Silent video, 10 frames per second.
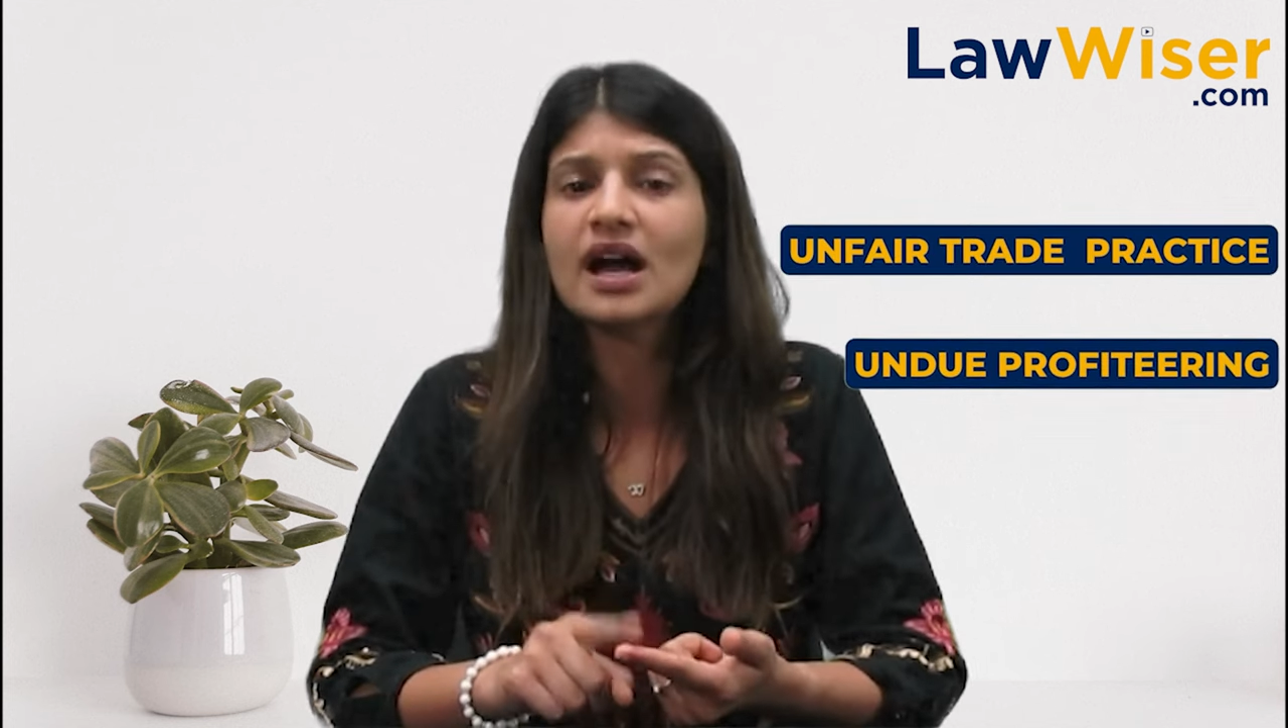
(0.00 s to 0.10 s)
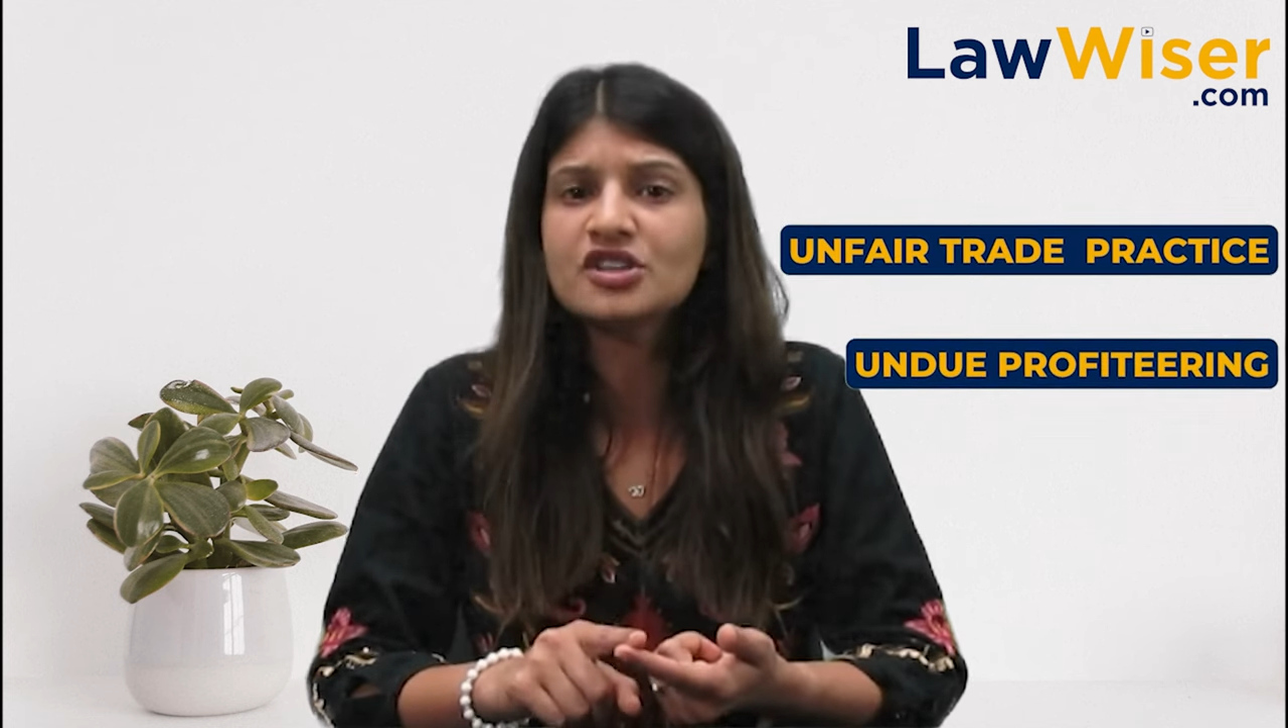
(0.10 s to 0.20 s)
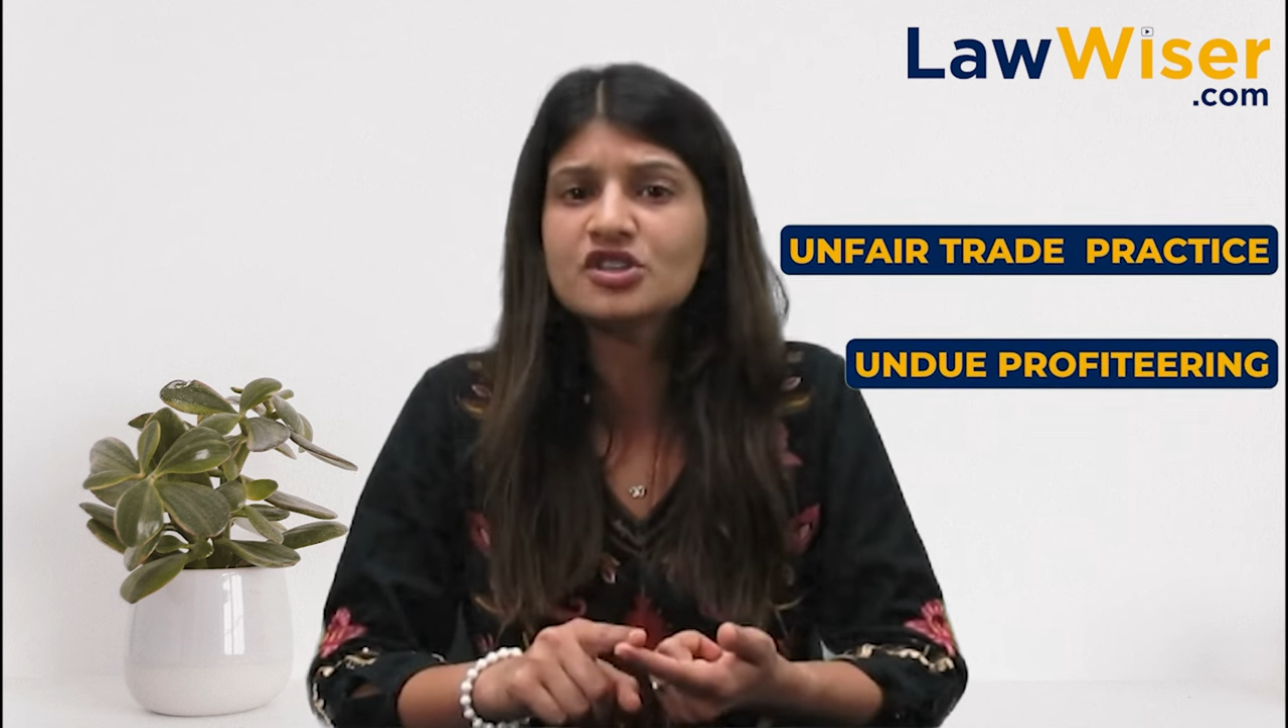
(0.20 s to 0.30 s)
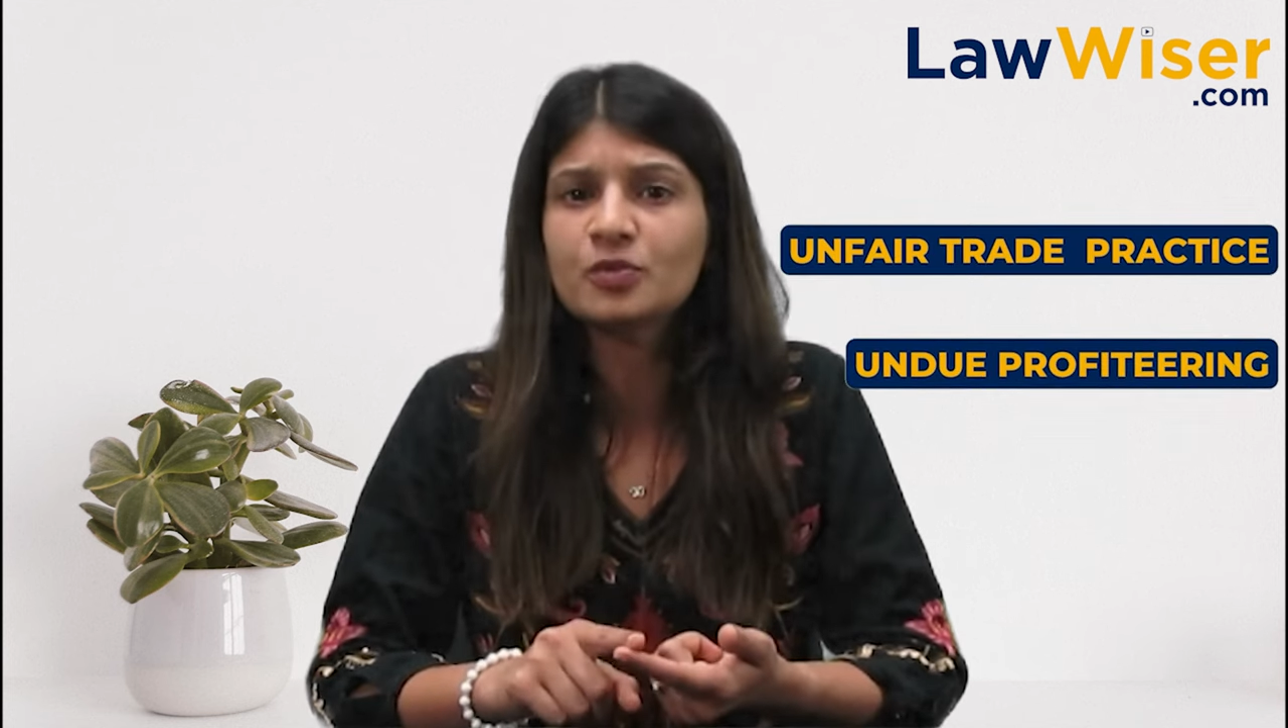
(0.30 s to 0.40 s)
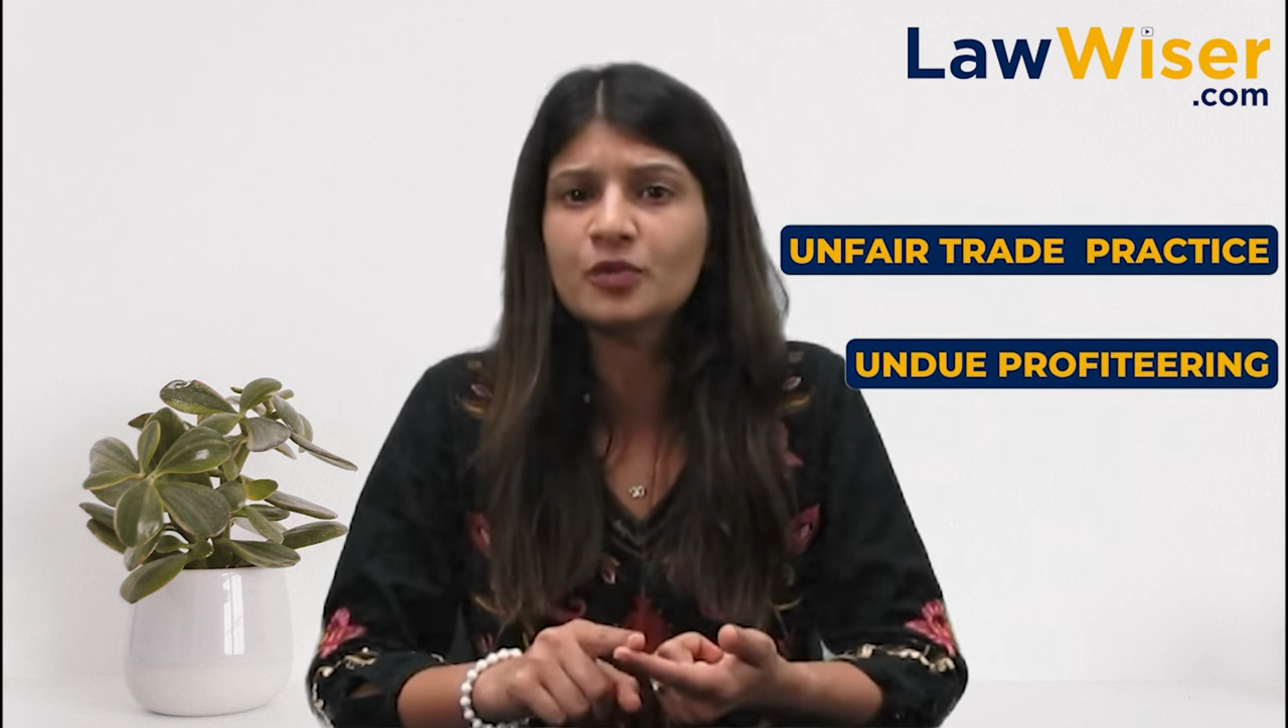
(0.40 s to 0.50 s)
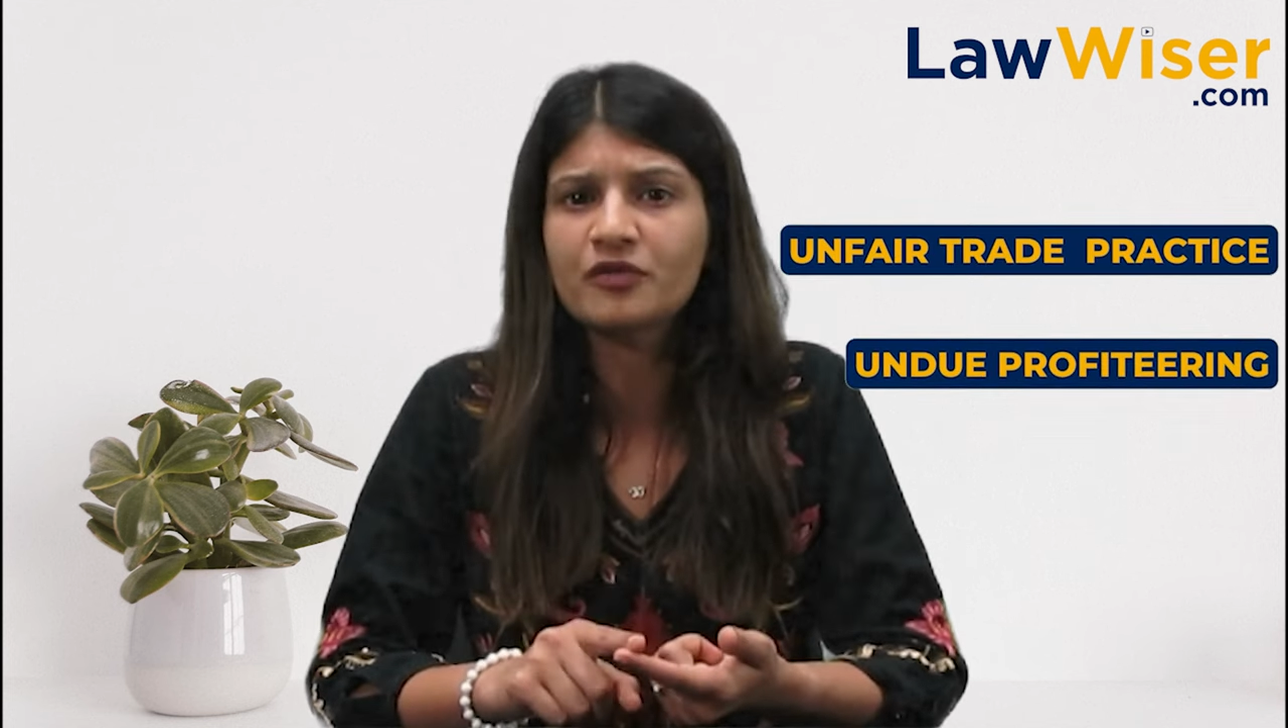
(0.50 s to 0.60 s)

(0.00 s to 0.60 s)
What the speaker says: undue